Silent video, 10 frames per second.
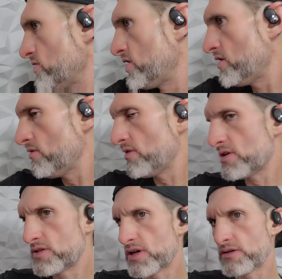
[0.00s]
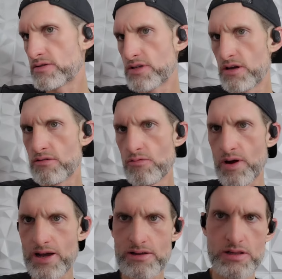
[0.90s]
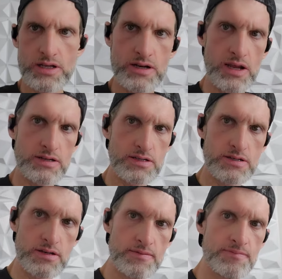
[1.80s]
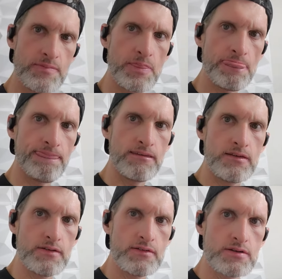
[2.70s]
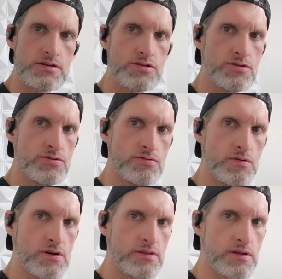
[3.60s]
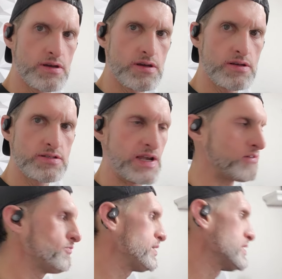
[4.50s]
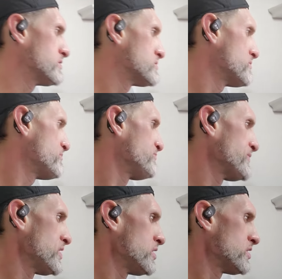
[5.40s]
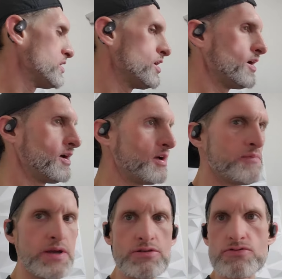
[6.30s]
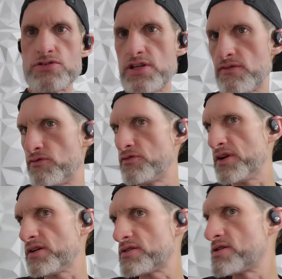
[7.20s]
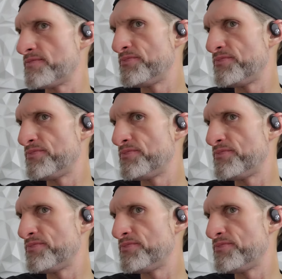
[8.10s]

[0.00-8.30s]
hear what it sounds like while connected to the Soundpeats. Um, interesting fit,